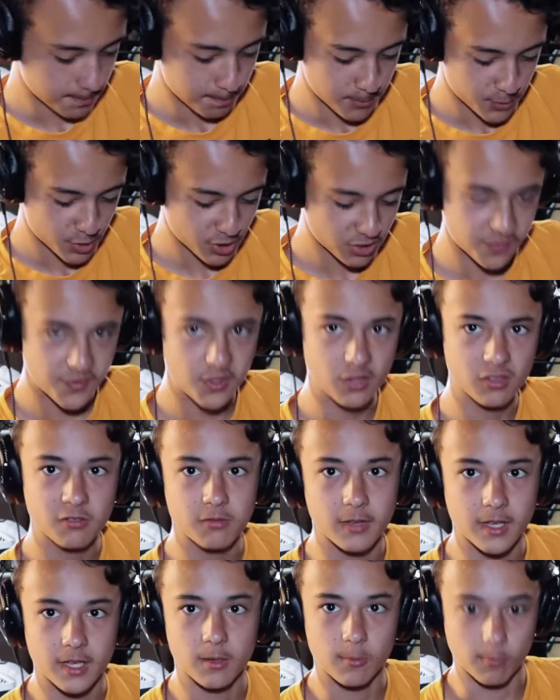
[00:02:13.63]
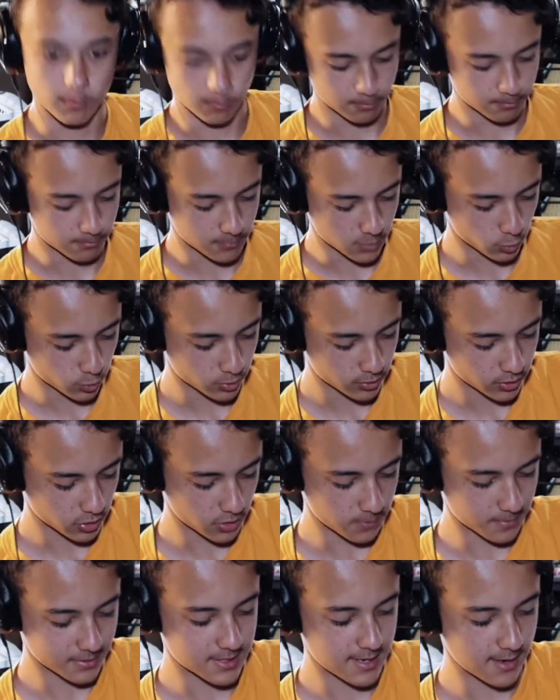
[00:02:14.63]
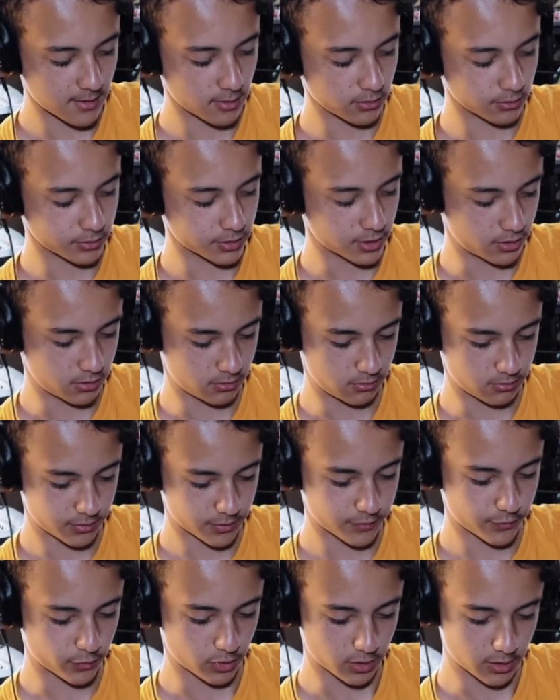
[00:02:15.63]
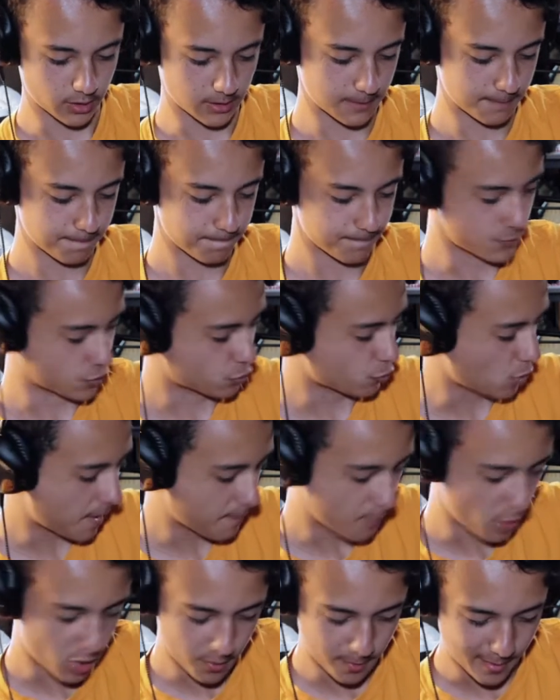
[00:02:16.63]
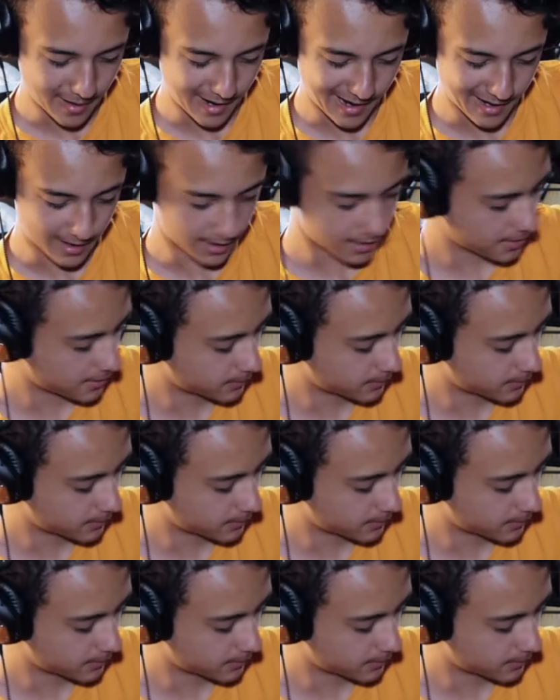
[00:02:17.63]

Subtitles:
this feels like a really good material to use for a tripod bag.